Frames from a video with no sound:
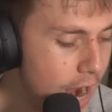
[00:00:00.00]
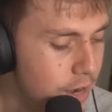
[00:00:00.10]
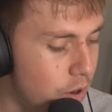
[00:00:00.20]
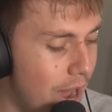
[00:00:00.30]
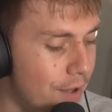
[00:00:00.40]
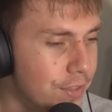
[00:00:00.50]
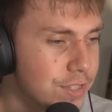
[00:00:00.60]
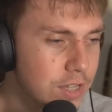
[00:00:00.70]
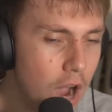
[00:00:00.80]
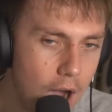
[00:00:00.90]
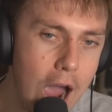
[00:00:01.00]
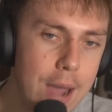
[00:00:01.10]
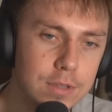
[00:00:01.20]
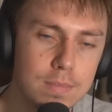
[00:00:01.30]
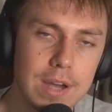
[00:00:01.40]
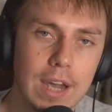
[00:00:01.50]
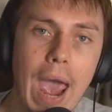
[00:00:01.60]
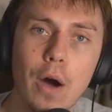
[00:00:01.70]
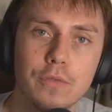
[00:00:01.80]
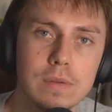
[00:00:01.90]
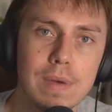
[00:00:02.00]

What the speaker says: I don't have the time to make a healthy